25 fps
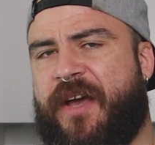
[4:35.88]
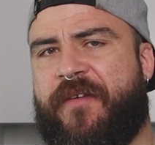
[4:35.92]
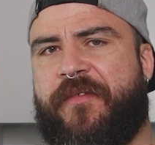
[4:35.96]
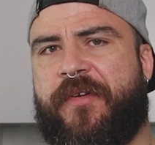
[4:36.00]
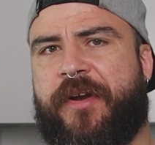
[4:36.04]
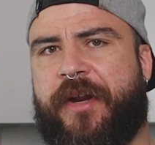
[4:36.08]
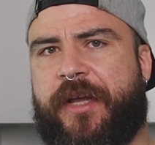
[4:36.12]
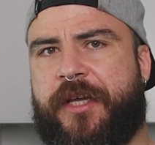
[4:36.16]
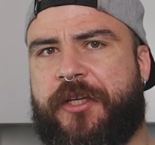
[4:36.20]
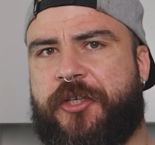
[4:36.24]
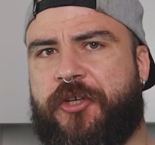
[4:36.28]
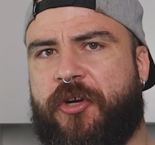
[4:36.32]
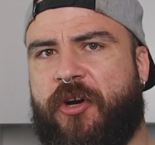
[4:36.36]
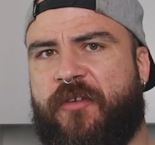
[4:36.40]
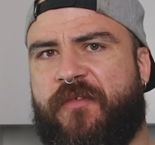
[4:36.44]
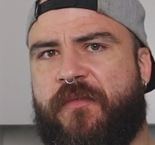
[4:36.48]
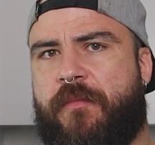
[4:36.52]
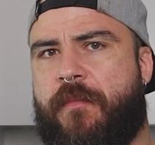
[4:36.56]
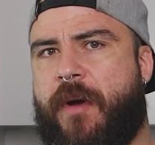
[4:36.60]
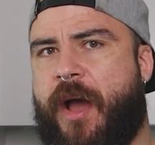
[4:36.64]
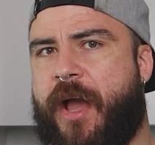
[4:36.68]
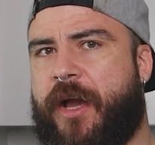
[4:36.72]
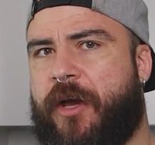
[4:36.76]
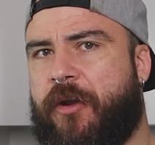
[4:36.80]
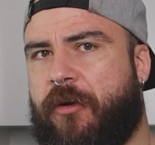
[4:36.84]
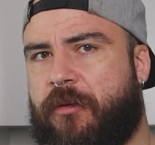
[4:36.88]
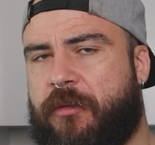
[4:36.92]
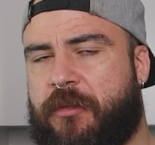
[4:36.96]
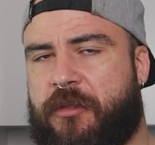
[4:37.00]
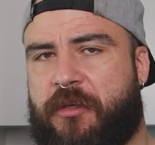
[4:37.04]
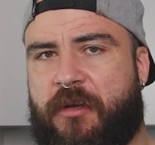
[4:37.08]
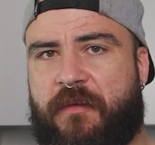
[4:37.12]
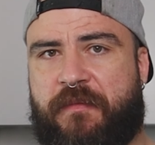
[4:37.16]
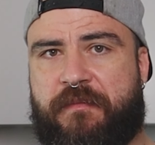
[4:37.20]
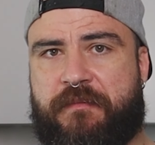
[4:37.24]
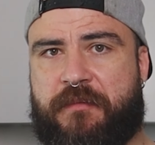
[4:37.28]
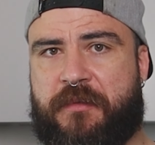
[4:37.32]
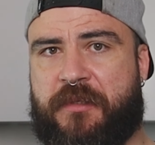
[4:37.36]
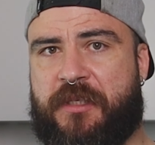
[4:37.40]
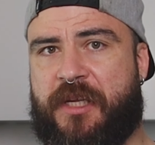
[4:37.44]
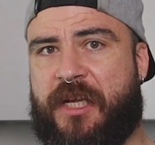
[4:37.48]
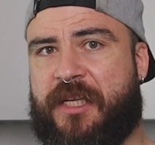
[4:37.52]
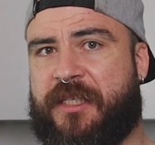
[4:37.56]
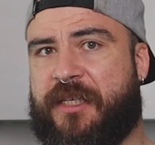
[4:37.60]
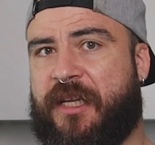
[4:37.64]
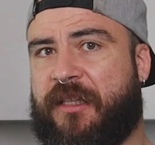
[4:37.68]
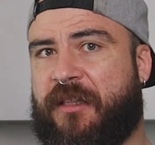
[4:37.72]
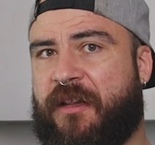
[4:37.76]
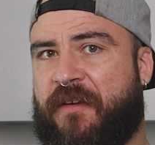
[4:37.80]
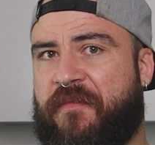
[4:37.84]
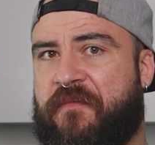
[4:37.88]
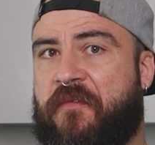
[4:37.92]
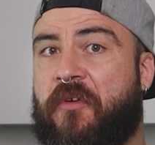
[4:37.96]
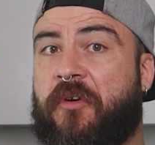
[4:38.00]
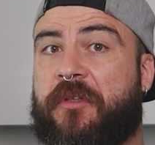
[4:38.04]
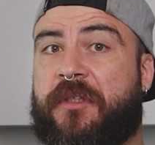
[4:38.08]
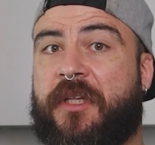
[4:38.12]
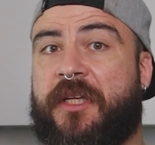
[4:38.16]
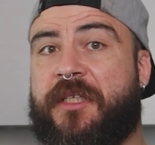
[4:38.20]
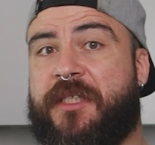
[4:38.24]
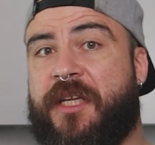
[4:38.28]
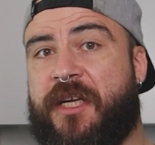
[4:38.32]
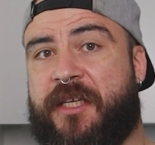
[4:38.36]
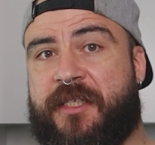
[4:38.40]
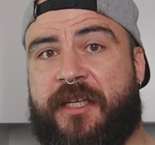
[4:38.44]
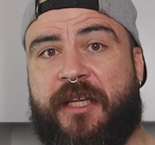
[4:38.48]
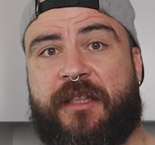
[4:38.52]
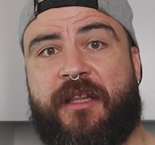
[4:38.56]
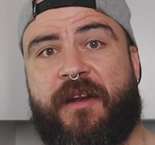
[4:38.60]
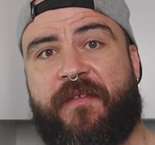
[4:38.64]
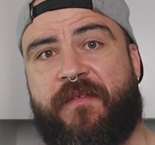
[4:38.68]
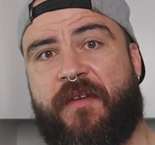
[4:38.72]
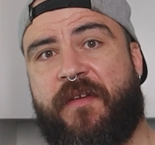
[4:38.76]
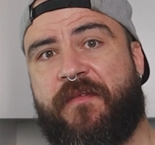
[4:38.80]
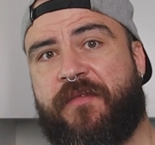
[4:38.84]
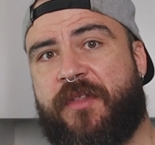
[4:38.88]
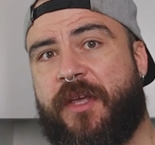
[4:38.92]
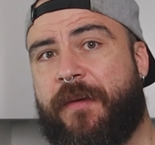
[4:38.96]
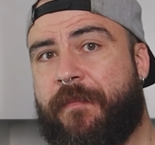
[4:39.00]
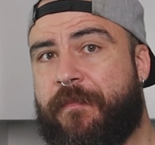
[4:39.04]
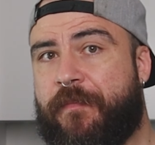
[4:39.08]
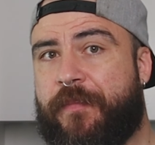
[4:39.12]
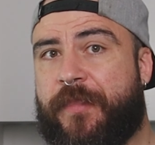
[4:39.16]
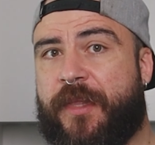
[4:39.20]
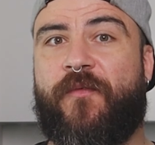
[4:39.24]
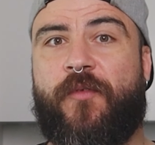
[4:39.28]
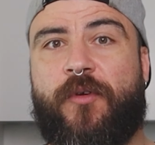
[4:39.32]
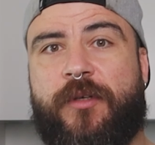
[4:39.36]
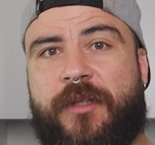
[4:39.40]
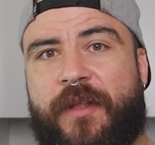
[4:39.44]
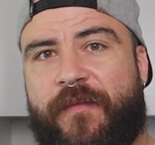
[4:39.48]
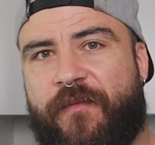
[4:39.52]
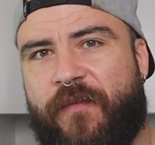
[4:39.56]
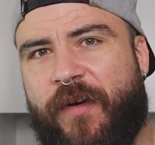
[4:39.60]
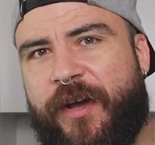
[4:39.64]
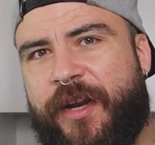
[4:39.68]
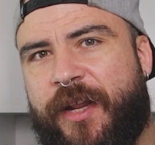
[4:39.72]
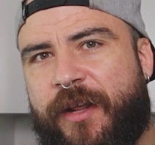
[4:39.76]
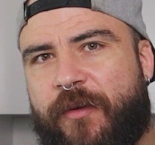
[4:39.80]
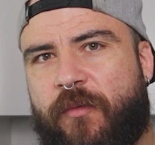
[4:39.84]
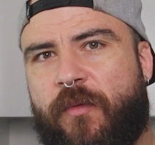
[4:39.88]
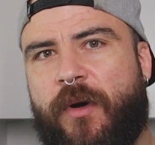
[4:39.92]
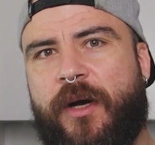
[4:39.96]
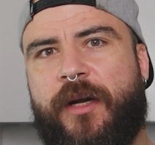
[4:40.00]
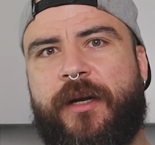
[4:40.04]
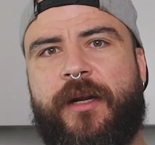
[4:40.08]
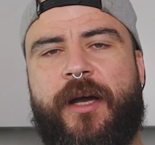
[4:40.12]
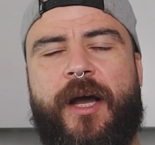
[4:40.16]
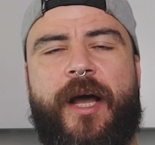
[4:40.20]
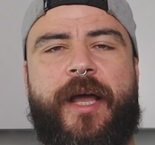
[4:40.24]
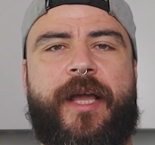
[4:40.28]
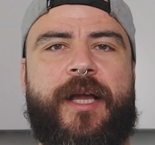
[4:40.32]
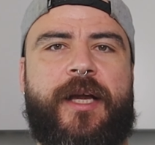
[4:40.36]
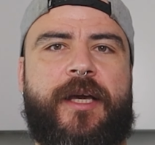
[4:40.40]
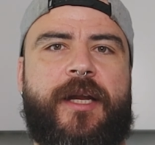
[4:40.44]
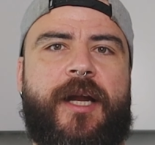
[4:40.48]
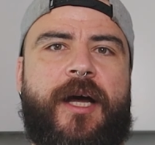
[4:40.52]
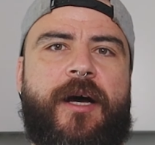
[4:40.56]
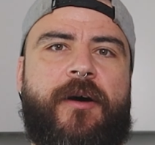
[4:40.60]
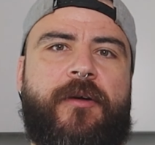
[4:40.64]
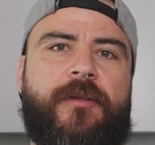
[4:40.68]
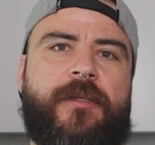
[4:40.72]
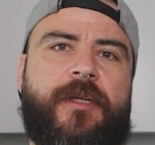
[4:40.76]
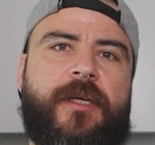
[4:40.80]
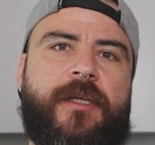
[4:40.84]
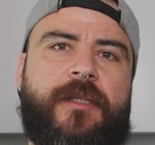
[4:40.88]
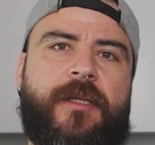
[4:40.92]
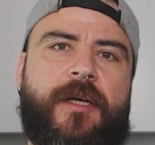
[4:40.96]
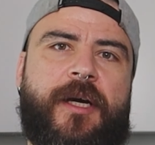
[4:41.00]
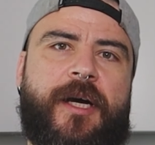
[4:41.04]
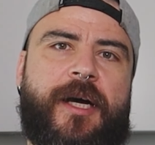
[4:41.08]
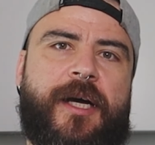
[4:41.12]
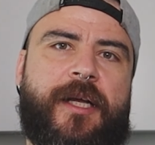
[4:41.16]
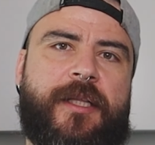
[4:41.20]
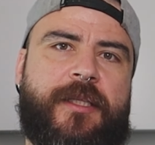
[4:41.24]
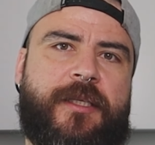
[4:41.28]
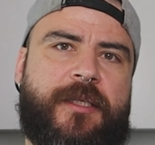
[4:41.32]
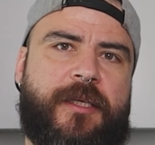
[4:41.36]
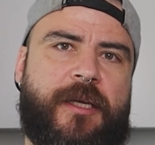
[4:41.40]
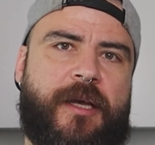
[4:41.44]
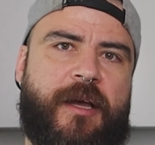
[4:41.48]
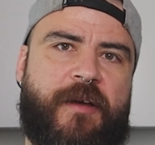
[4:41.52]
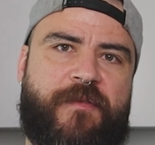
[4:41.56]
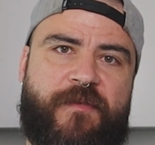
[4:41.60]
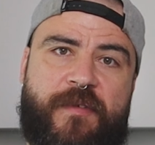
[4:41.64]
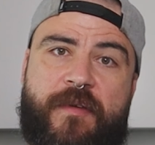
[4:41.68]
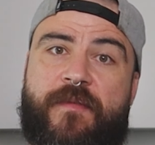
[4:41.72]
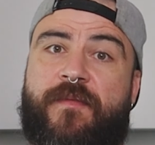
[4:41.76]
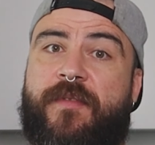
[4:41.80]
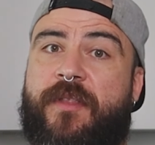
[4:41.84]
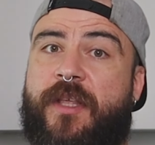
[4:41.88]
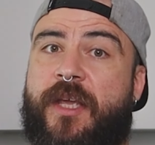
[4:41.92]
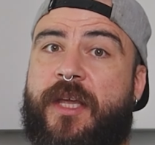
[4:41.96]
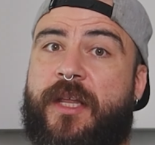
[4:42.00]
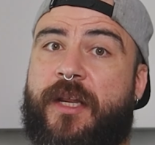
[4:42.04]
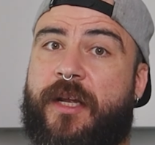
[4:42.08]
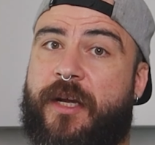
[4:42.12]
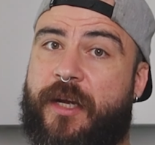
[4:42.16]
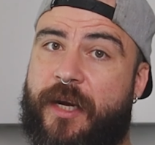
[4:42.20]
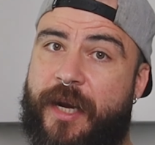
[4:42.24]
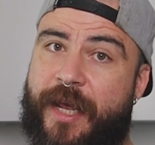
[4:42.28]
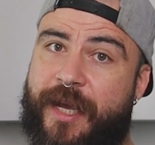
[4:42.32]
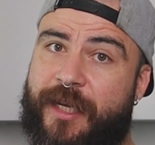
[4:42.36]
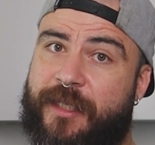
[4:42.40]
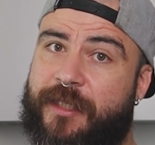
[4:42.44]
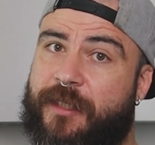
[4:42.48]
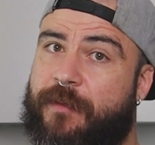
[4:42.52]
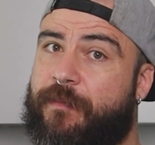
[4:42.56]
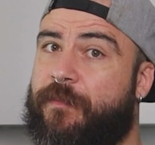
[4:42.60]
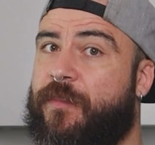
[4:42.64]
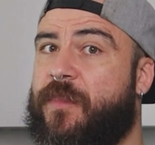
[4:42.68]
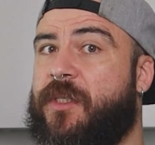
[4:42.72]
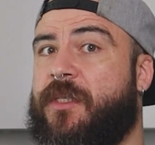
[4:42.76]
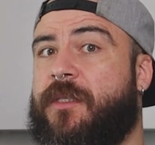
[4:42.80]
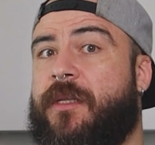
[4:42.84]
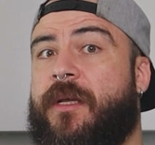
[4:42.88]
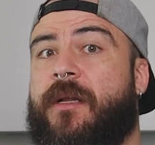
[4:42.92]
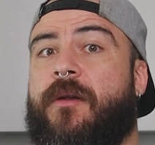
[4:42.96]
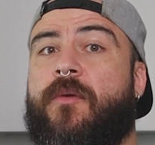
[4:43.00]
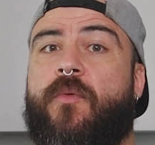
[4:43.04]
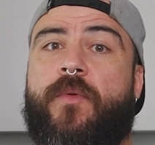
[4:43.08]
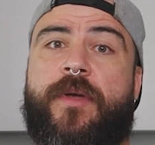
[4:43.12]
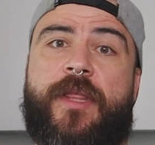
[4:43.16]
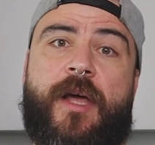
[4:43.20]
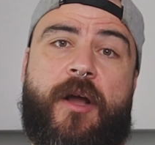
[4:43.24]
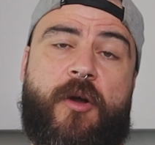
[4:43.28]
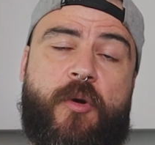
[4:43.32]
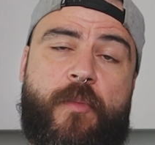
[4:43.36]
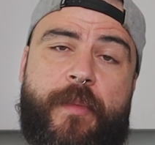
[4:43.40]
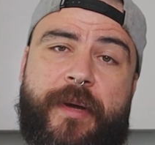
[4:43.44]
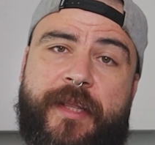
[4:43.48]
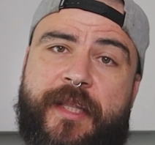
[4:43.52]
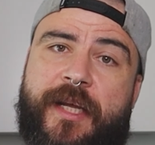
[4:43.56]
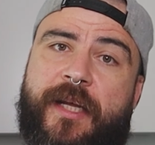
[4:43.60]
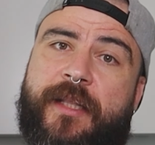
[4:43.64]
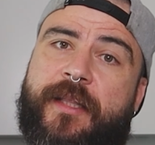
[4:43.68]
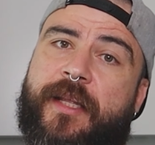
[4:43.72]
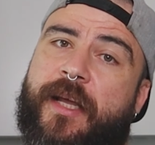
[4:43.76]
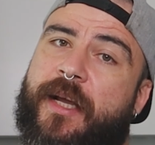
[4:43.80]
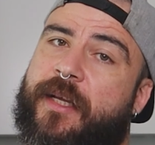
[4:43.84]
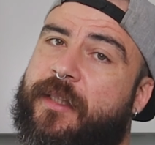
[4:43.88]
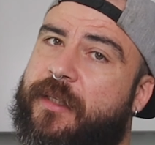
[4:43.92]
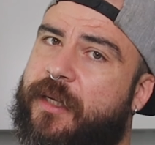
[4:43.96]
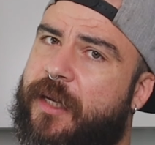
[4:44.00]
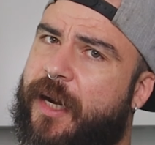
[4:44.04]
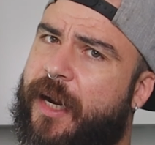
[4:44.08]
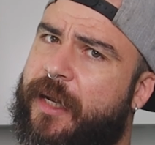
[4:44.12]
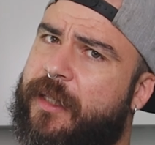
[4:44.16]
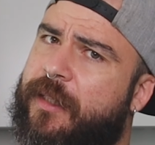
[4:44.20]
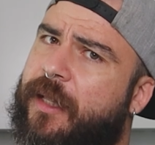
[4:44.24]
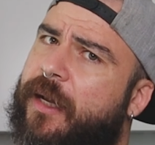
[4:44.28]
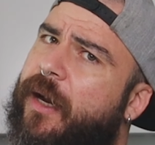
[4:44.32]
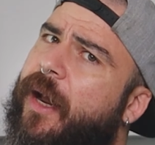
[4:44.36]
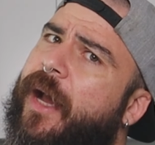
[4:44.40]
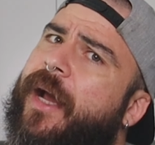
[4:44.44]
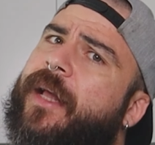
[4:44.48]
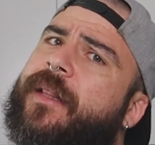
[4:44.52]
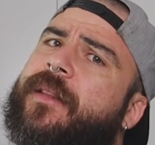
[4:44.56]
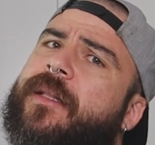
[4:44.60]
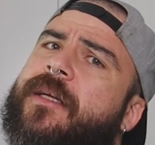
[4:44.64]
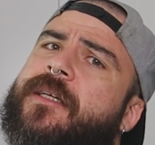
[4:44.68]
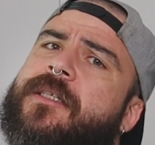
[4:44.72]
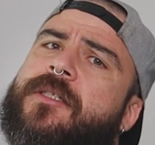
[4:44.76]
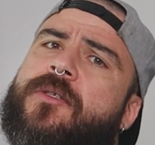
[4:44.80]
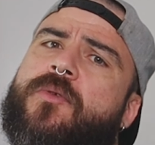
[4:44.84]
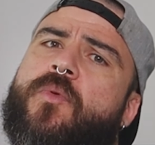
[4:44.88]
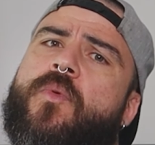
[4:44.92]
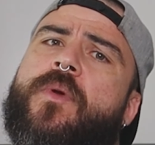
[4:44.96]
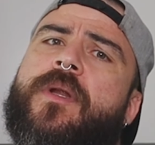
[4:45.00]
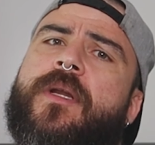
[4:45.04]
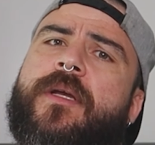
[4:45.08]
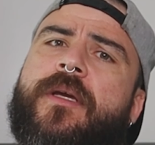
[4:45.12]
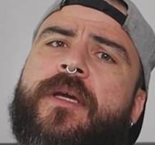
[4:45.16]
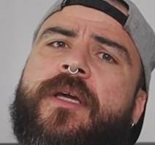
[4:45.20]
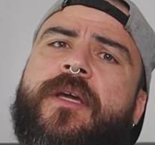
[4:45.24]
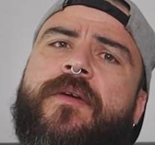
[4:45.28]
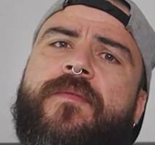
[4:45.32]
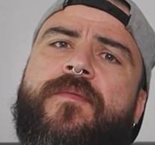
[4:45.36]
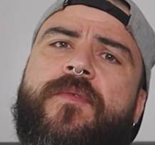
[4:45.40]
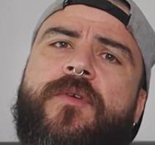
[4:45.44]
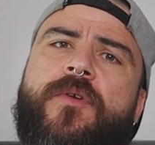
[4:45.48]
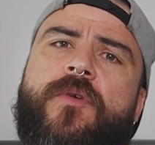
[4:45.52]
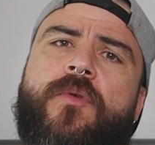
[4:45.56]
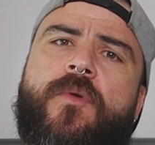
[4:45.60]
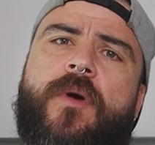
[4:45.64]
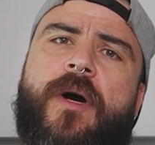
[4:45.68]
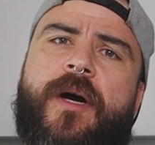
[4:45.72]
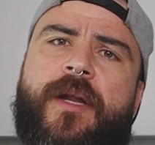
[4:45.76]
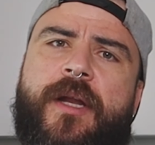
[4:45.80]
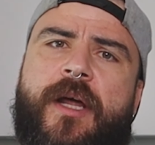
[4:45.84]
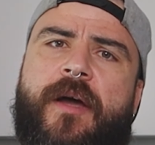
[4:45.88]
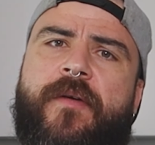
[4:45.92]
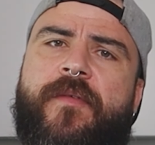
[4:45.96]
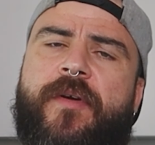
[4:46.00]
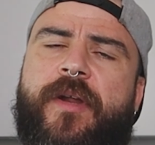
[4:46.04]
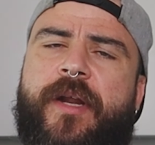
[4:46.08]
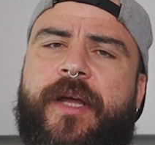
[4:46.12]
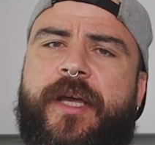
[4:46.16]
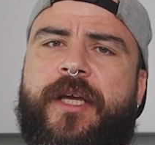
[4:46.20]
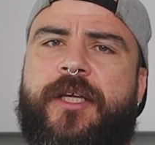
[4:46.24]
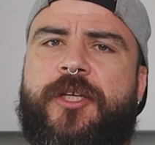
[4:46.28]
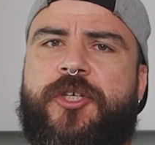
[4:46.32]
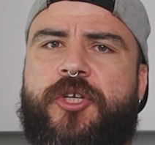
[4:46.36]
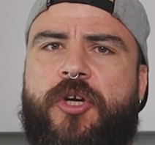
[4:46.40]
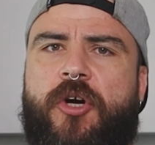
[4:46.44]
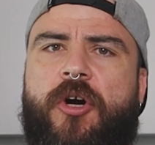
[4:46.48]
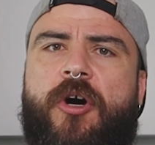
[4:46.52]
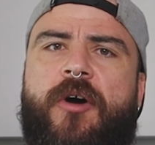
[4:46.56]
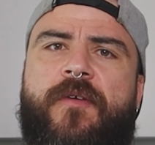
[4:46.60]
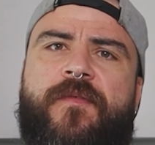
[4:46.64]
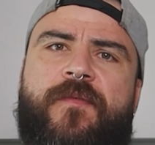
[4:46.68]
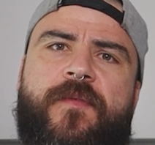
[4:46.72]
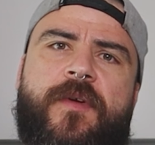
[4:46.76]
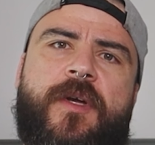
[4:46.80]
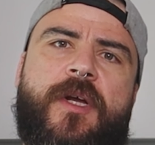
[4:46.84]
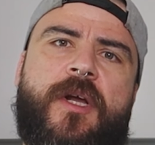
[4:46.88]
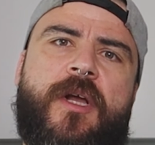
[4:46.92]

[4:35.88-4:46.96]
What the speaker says: average of microns of 640-650. For the final one, I grounded at 15 clicks, still with a command and grinder, and this will give you an average of